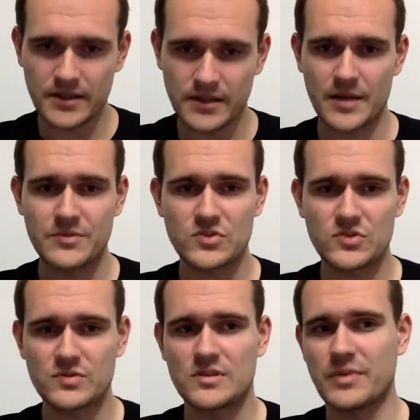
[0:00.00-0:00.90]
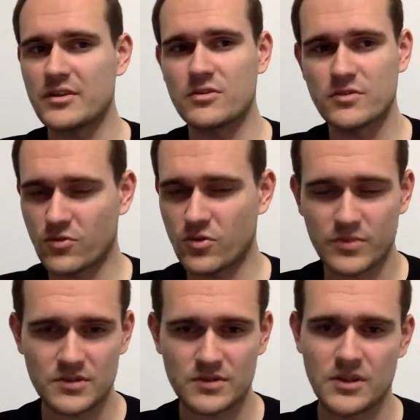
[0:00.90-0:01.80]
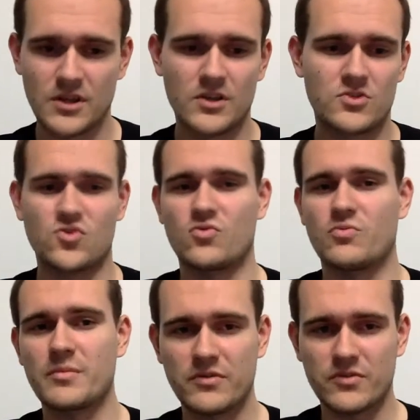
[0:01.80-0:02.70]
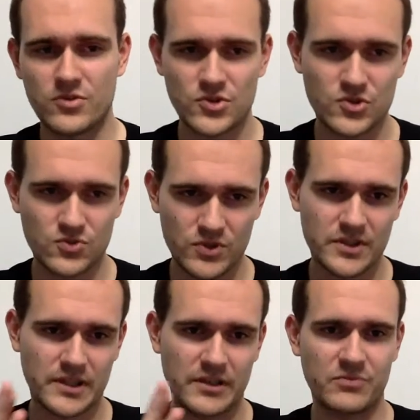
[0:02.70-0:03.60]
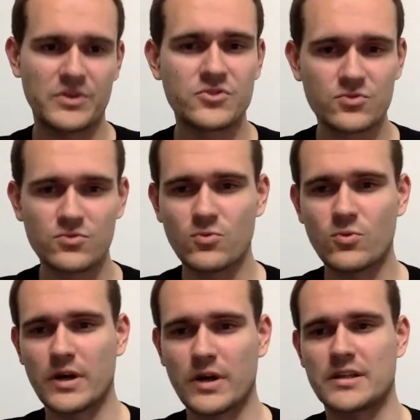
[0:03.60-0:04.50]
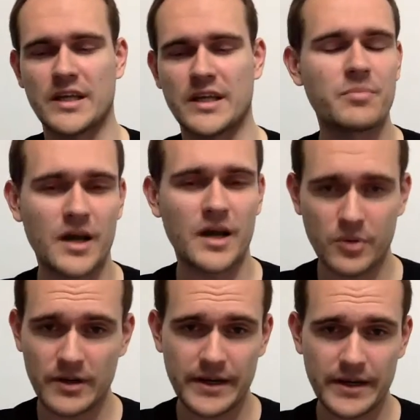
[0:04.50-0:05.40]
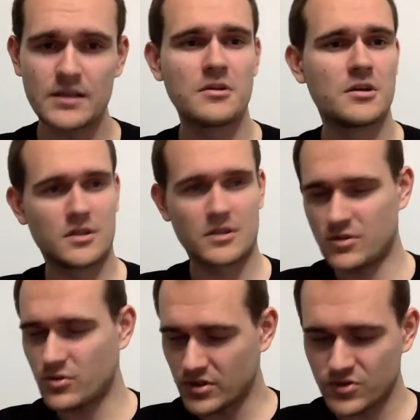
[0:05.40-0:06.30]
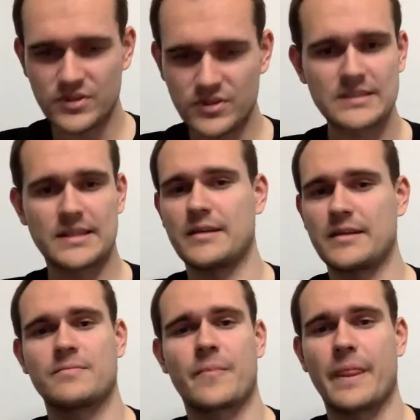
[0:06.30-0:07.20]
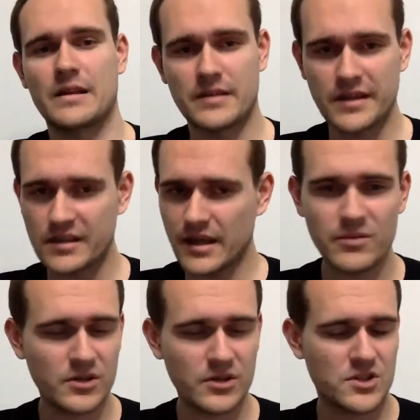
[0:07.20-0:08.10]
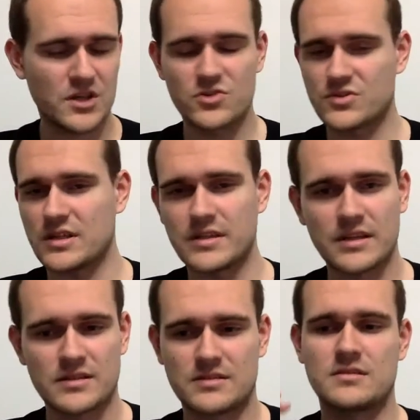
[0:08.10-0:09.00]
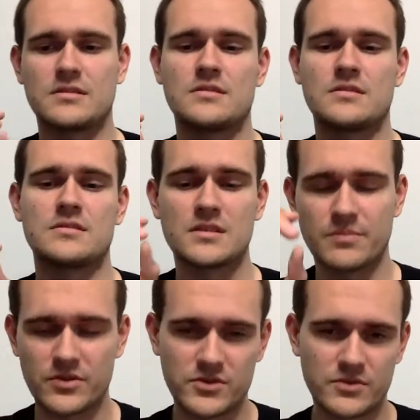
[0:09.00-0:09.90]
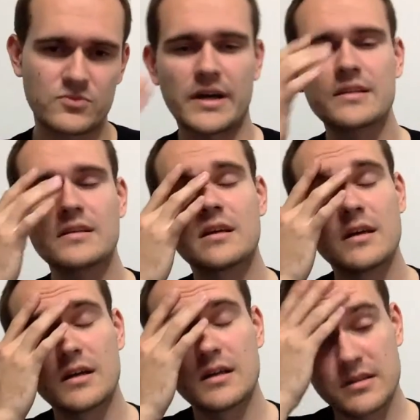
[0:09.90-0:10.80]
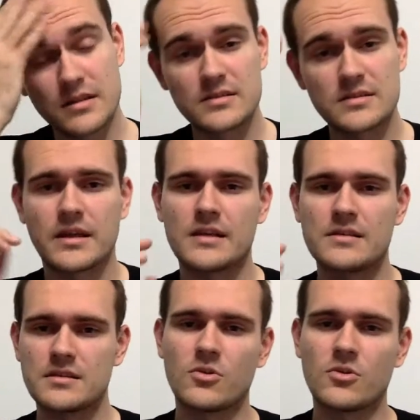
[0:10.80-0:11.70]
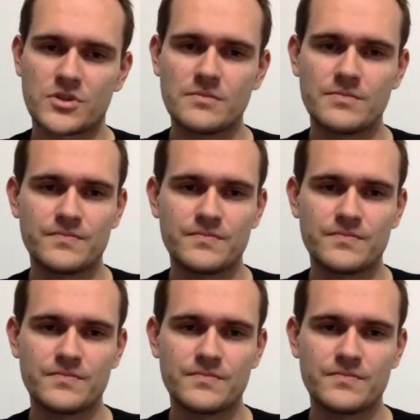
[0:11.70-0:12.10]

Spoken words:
types depending on the format. So maybe if you just want FB2 and EPUB only, you can do it easily. At any time, you can change your settings. There is at the bottom right, there is an edit option.